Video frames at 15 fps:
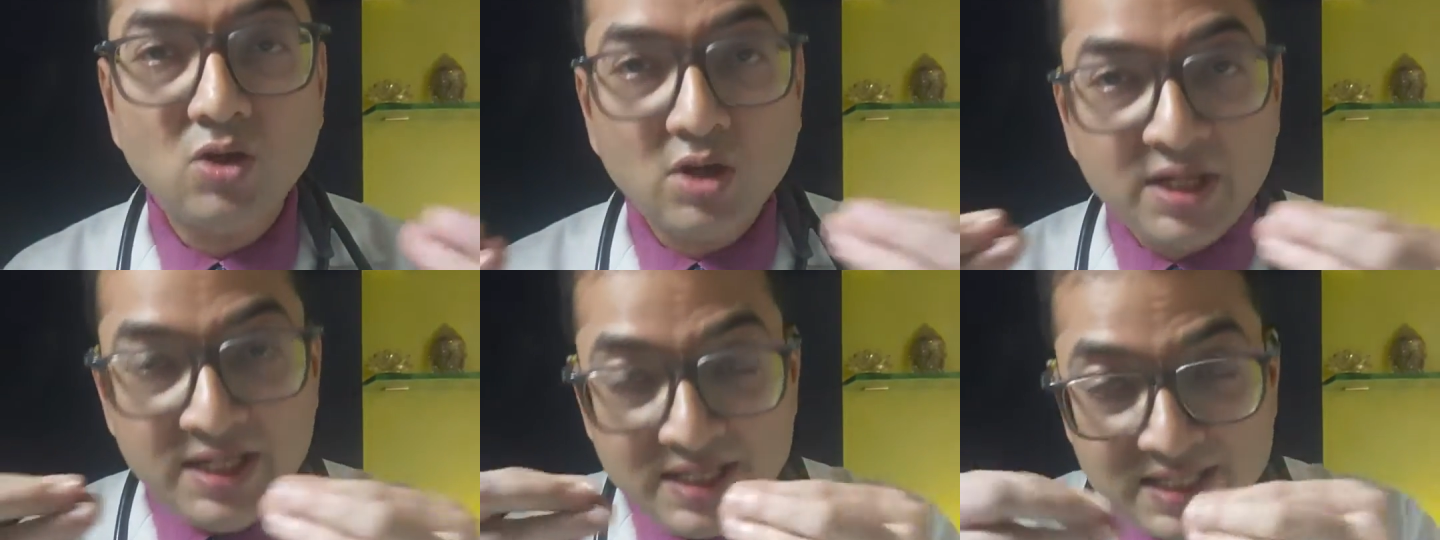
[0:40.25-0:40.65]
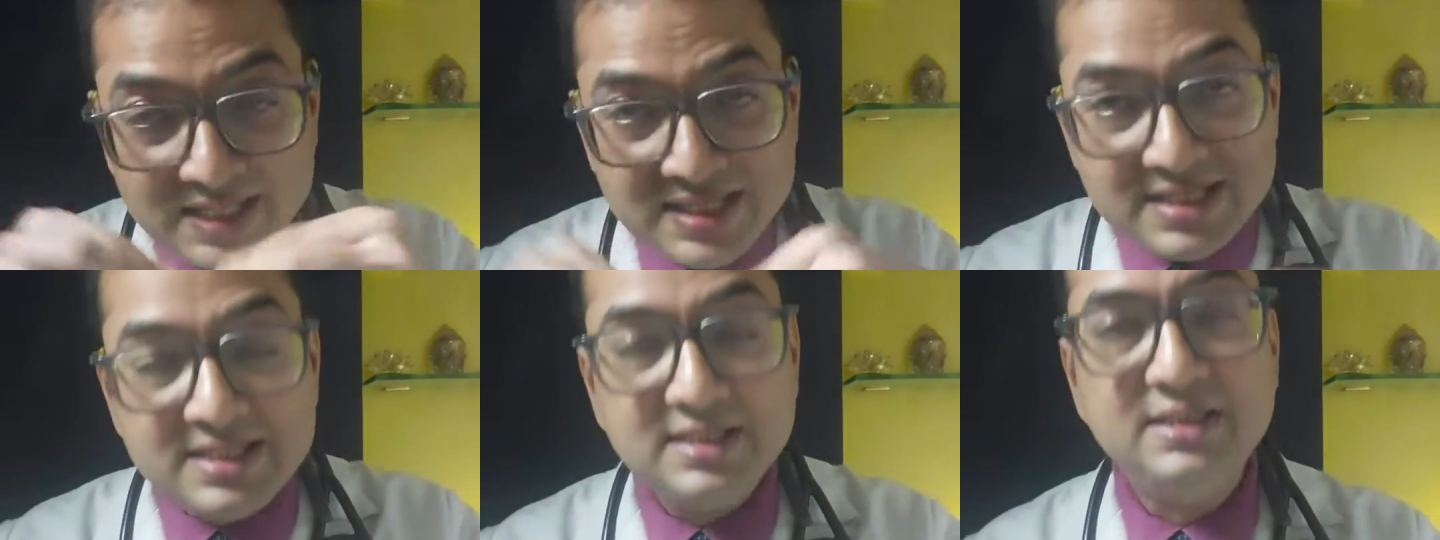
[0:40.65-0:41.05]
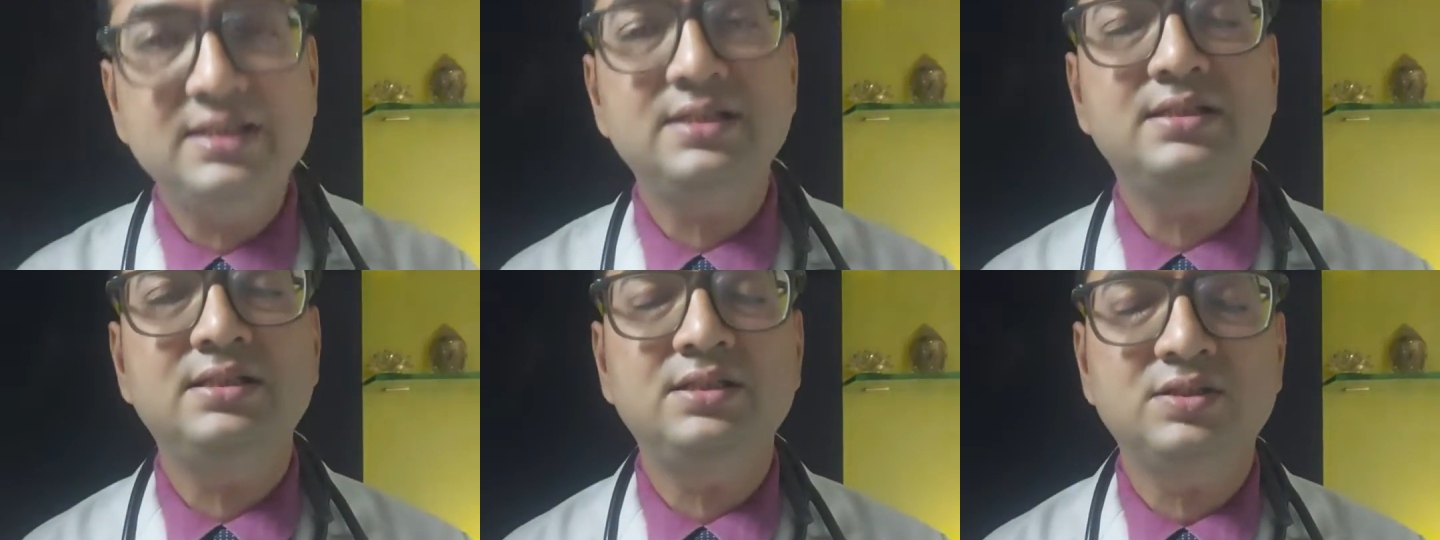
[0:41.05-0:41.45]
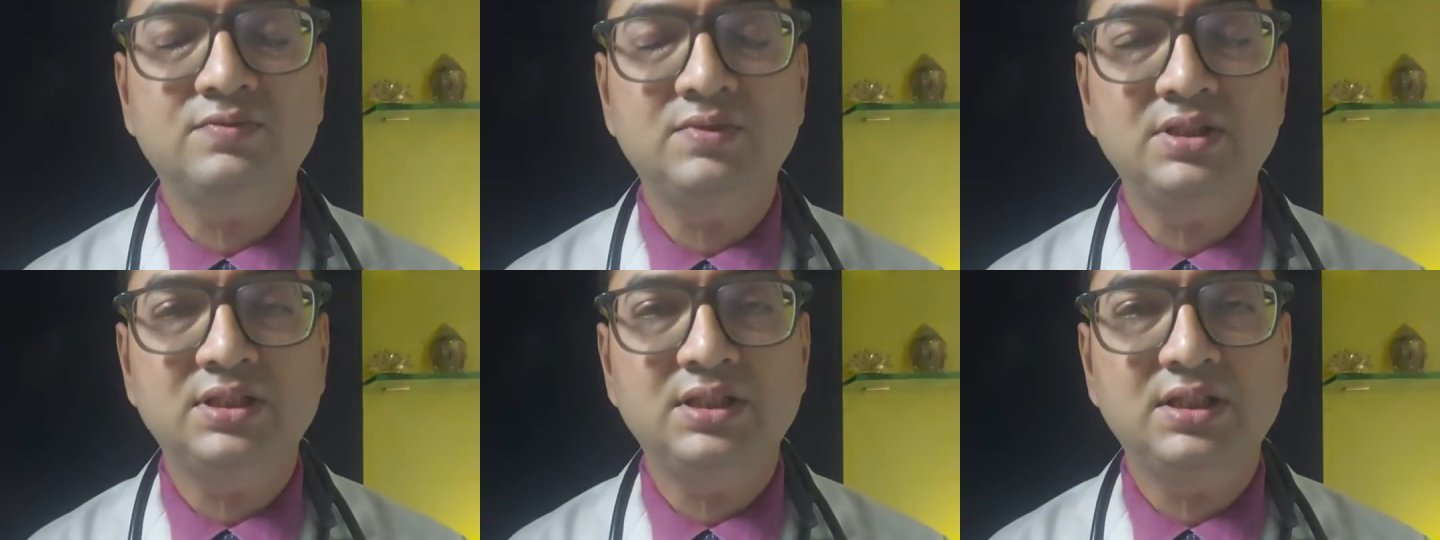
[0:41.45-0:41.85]
intrinsic disease
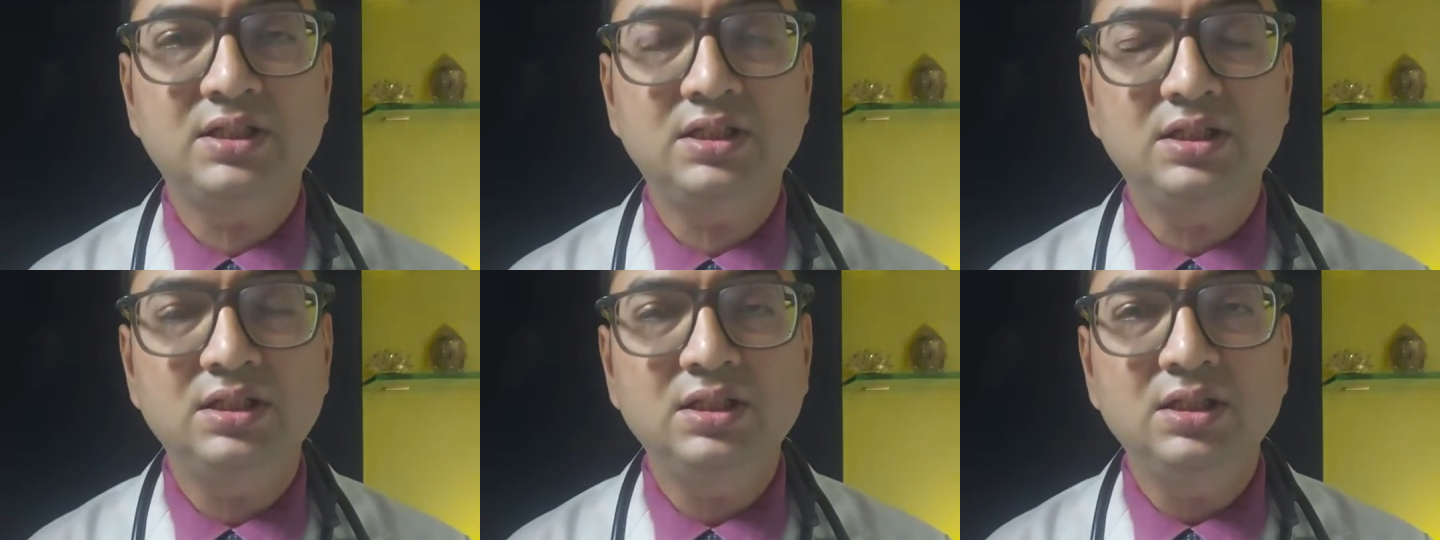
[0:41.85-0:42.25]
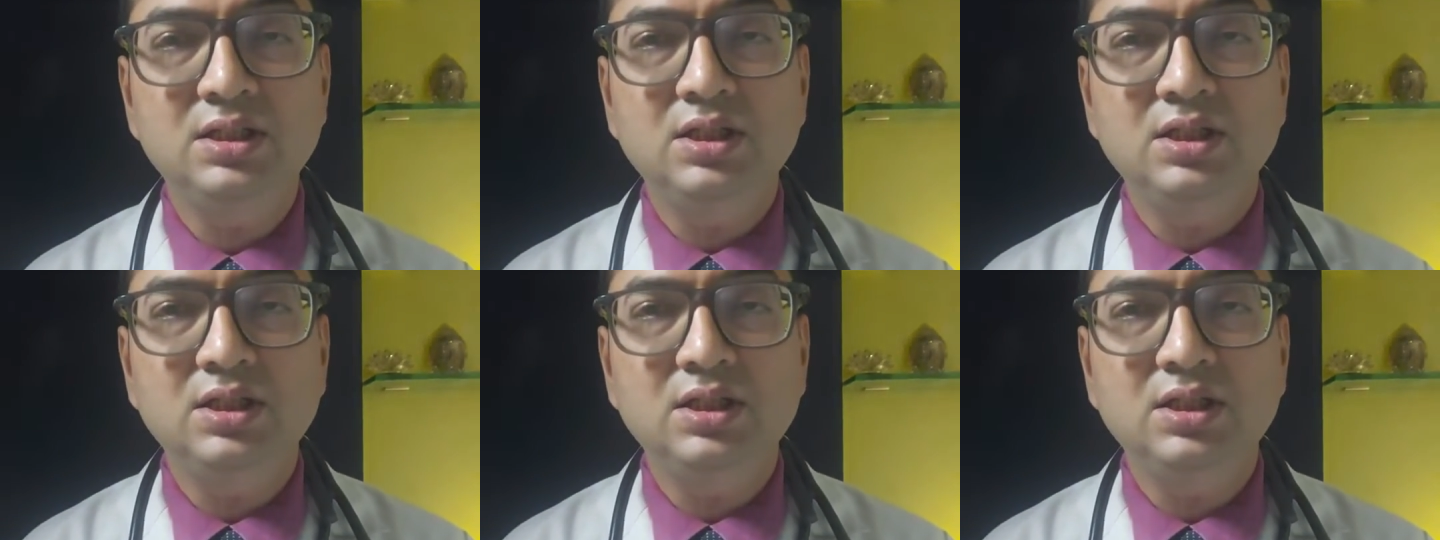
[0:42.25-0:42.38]
of the kidney.